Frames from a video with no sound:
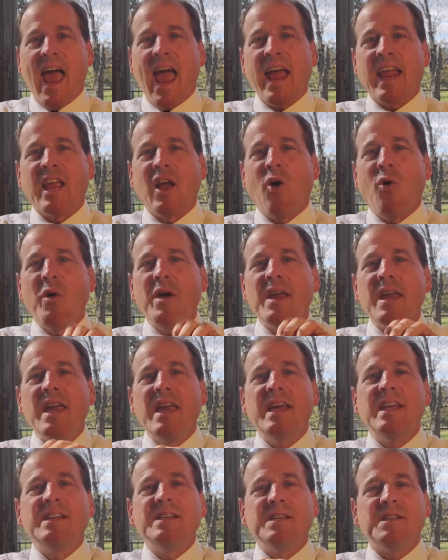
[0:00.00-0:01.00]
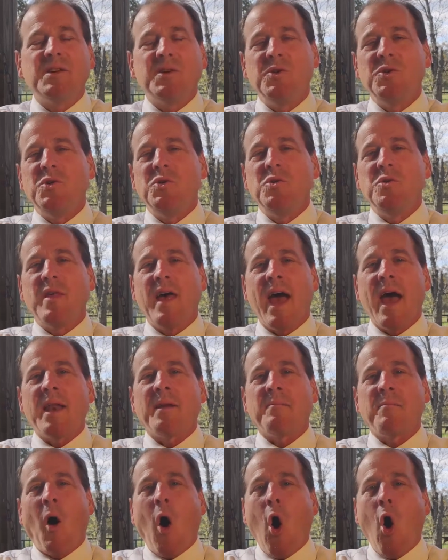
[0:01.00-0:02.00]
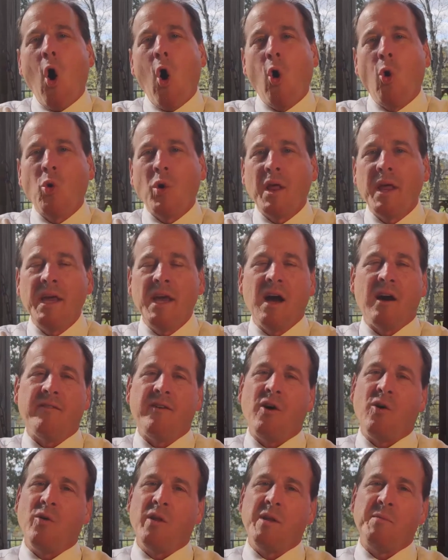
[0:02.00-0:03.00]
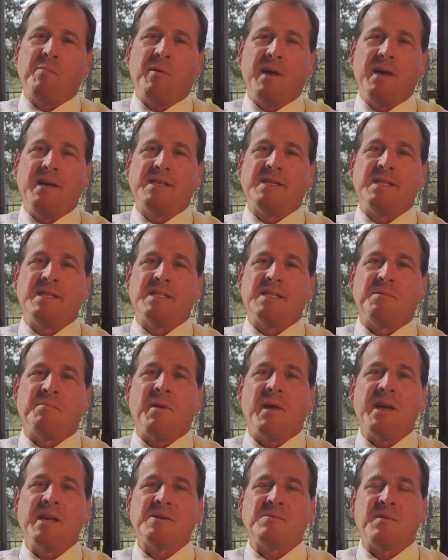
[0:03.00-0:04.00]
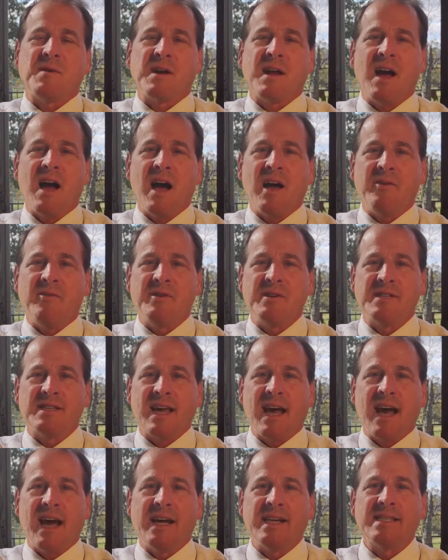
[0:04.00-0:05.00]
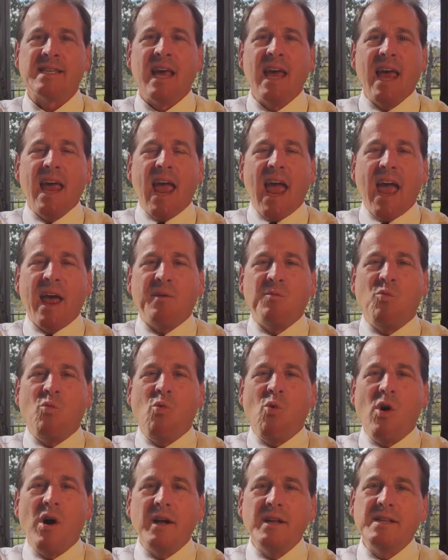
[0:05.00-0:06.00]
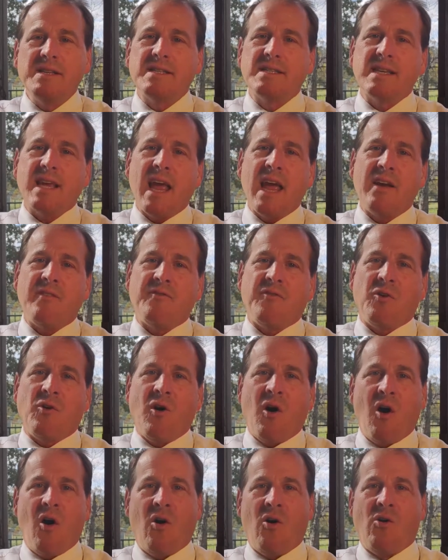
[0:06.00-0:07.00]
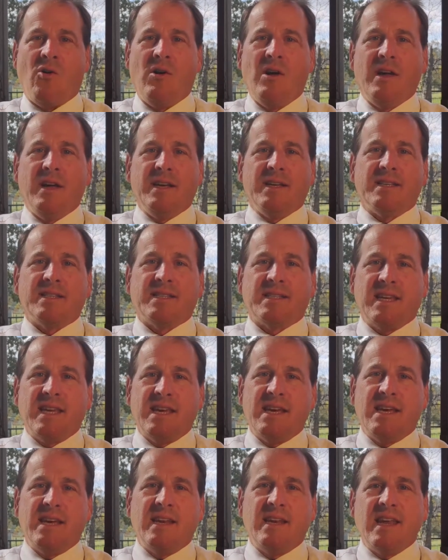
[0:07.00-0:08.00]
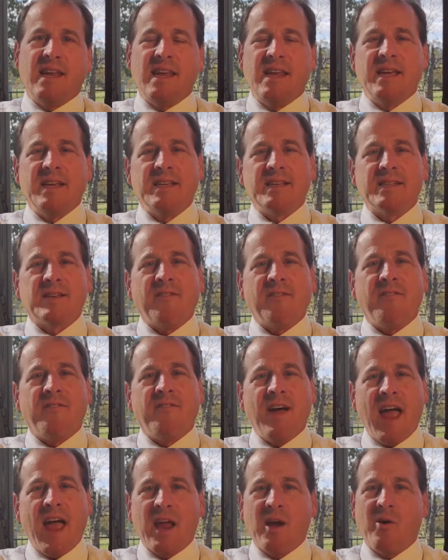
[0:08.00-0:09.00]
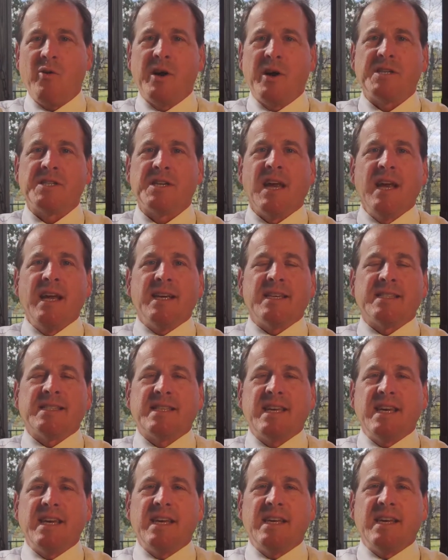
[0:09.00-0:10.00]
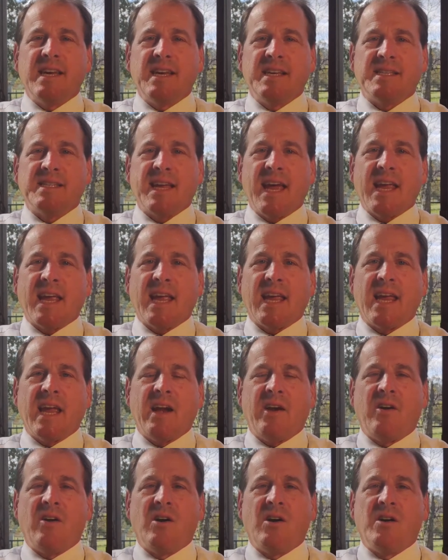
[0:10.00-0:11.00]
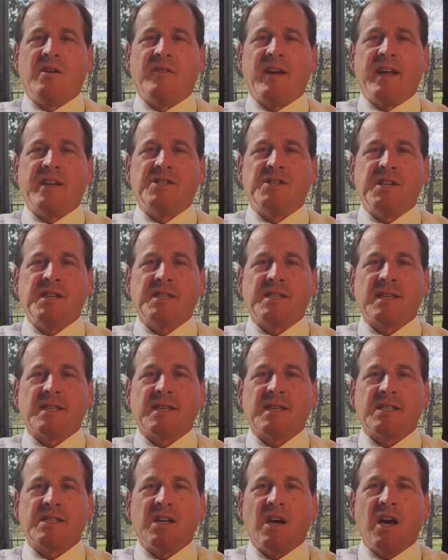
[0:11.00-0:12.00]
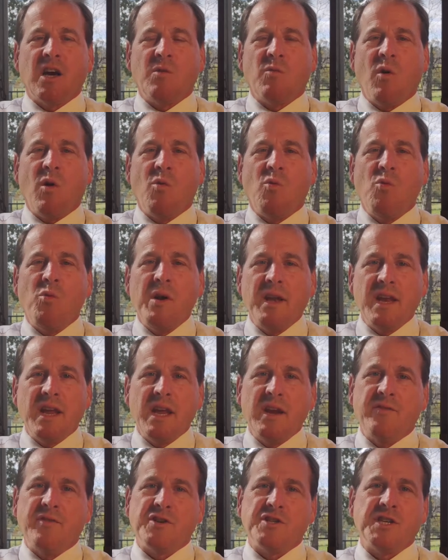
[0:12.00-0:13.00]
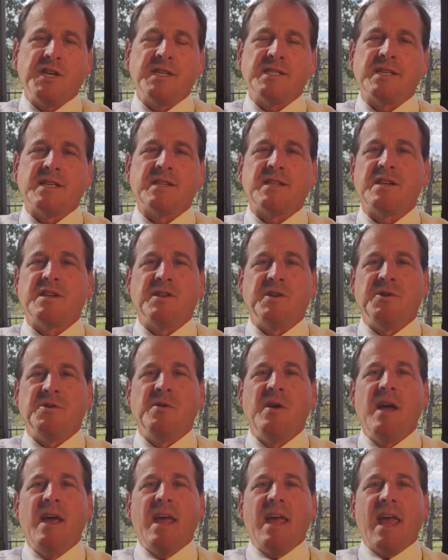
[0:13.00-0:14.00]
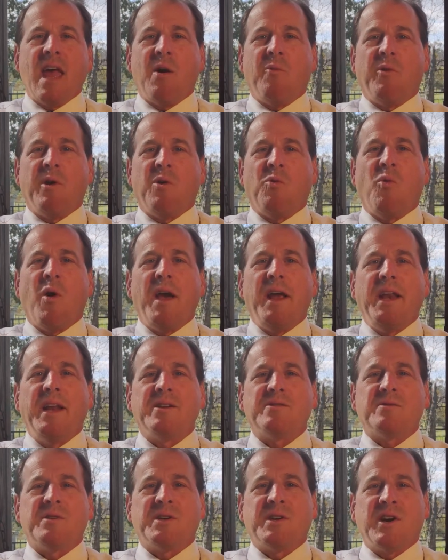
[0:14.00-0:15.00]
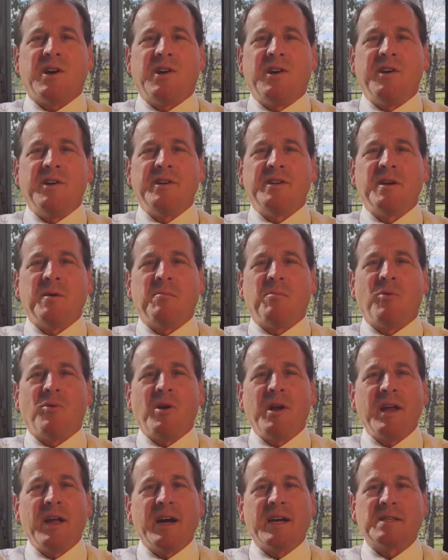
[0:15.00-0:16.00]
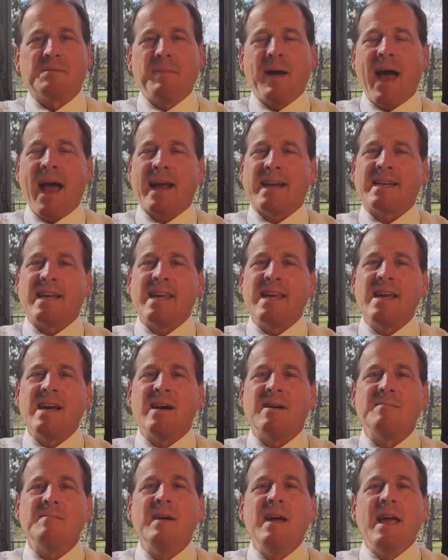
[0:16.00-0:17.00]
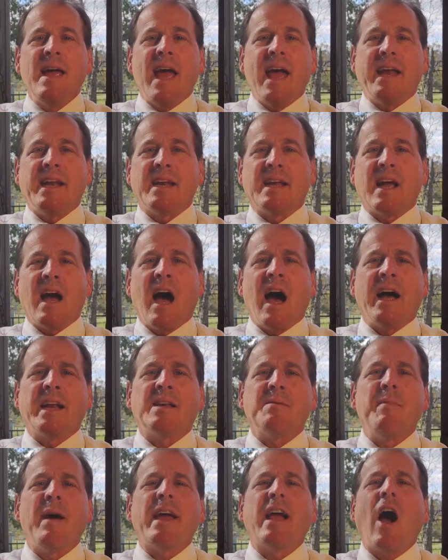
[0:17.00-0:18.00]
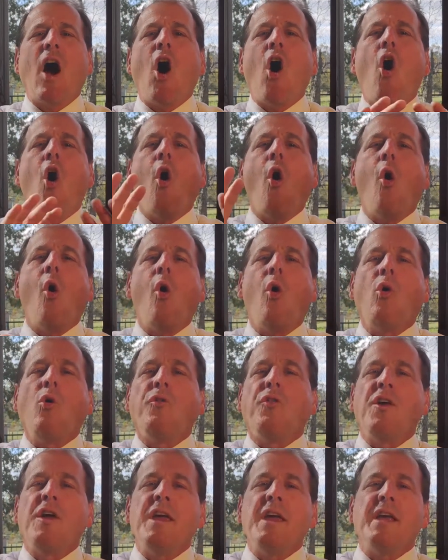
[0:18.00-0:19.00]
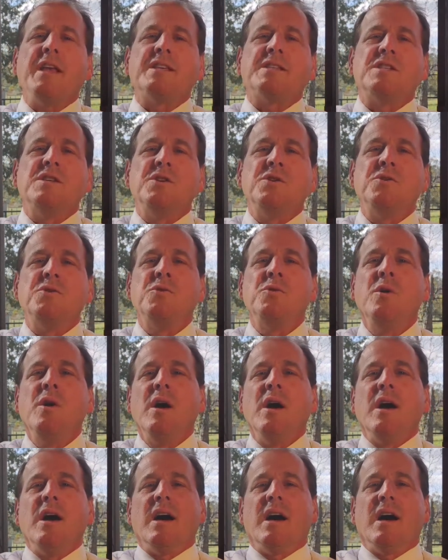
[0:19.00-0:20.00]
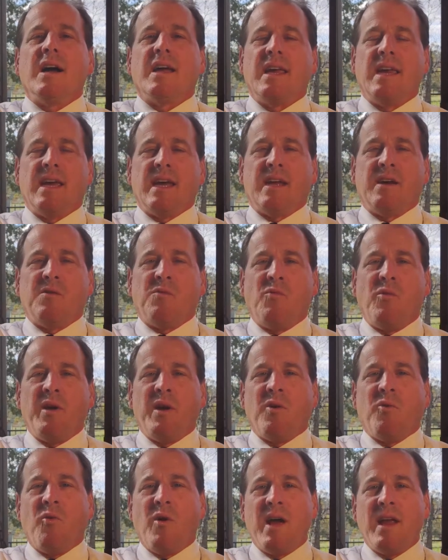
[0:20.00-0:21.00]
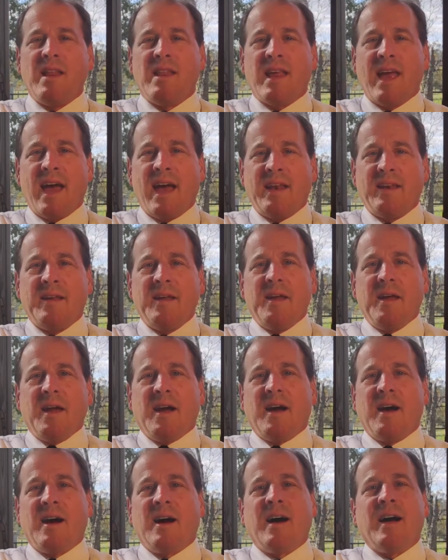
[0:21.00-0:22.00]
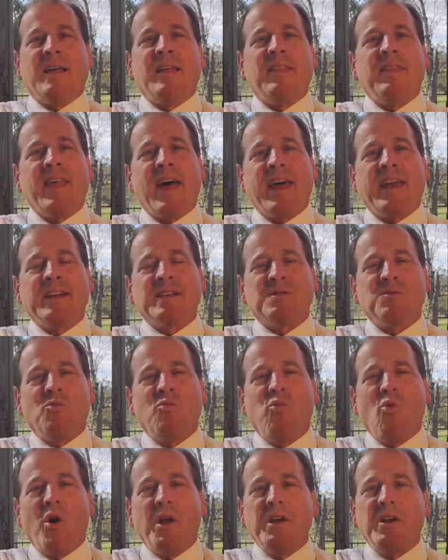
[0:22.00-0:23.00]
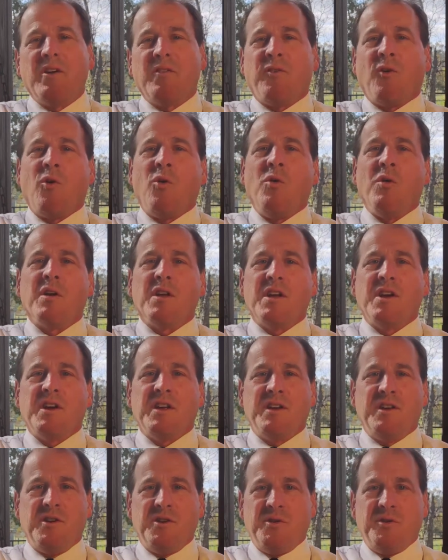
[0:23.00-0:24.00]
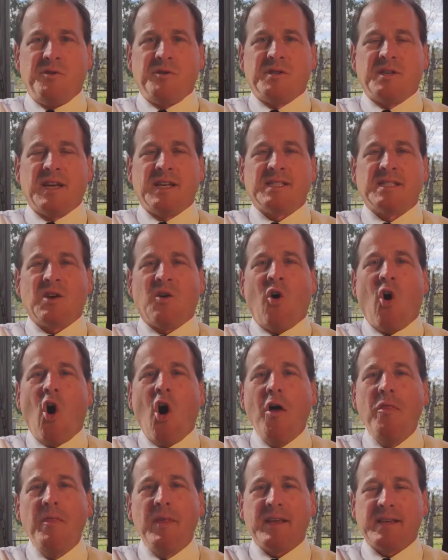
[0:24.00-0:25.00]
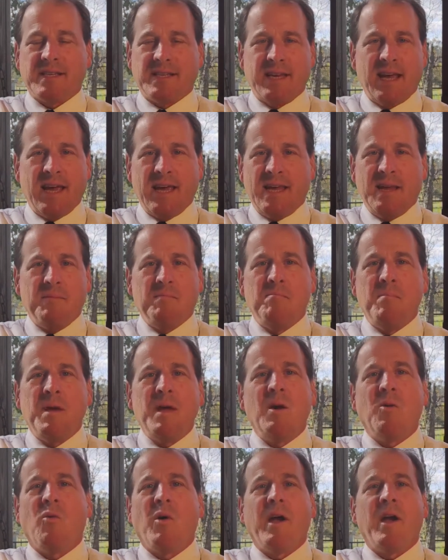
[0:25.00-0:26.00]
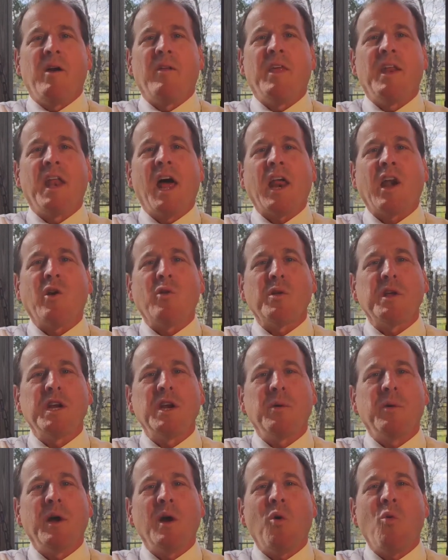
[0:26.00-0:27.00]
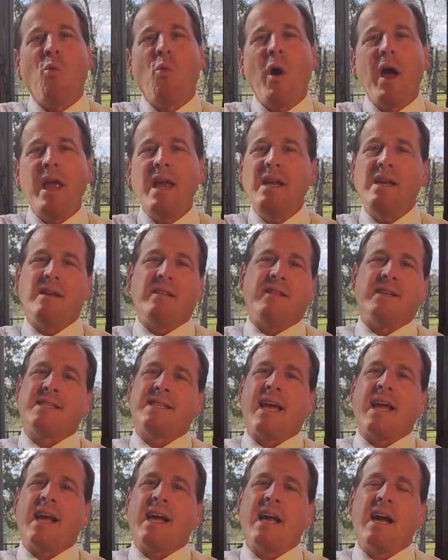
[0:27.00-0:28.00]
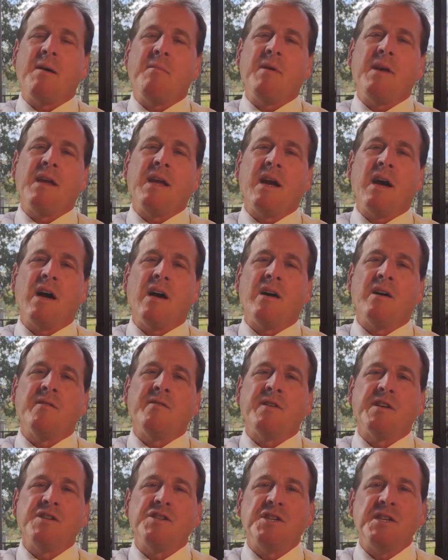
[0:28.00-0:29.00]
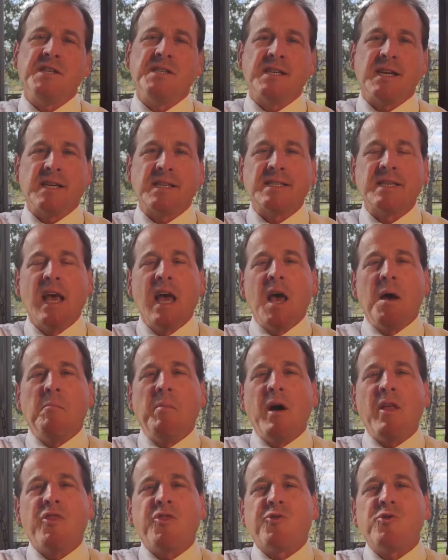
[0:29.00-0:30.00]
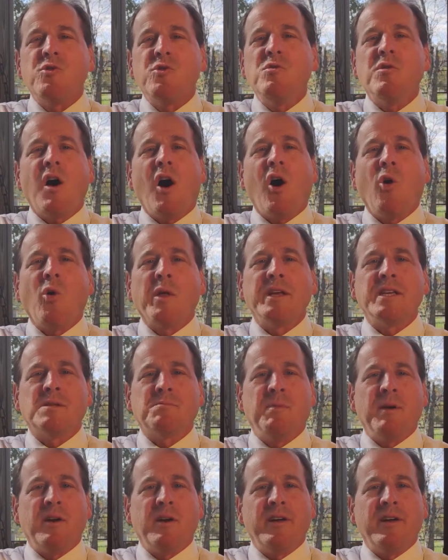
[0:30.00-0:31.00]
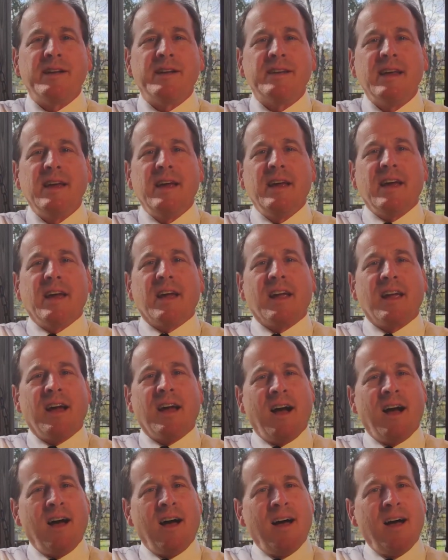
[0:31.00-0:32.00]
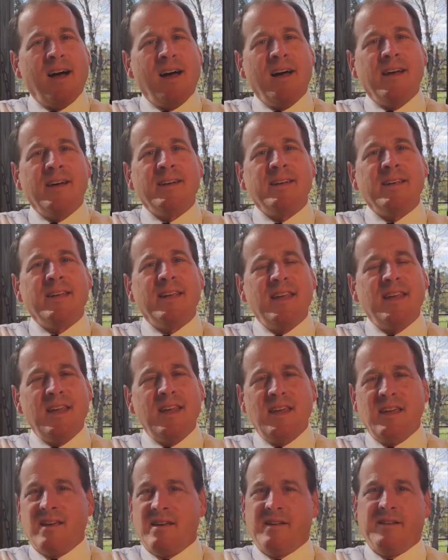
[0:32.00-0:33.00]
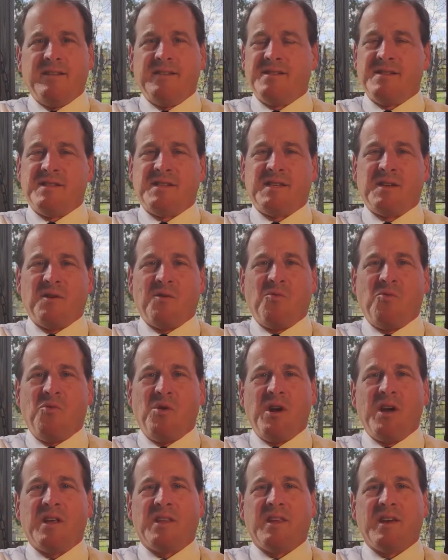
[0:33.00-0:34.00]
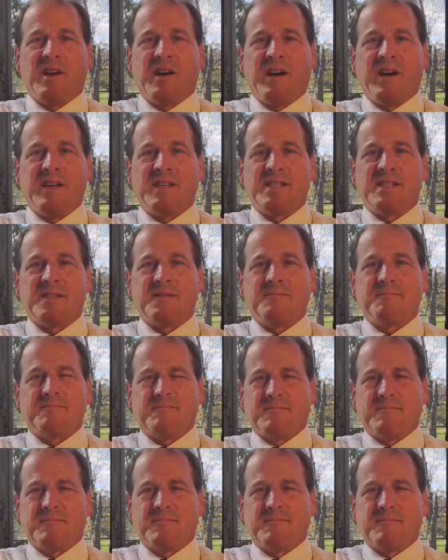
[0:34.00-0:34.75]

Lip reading: and going into that holy of holy places, the place where God resides, and once and for all, sin is vanquished, sin is taken care of, and Jesus has done what we need for Jesus to do. And we await his return to bring us back to him and to God to make all things new again. We await that. And that is wonderful good news. And so on this day, be aware that not only do we await the second coming of Jesus, but through the Holy Spirit, God is with us.